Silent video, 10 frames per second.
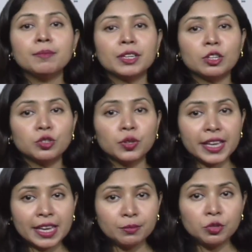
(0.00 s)
but also
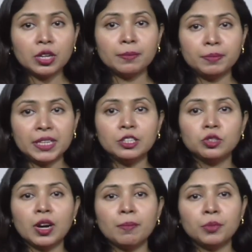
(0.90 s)
aim to appeal
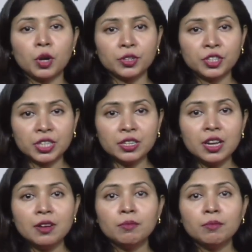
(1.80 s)
to a broader,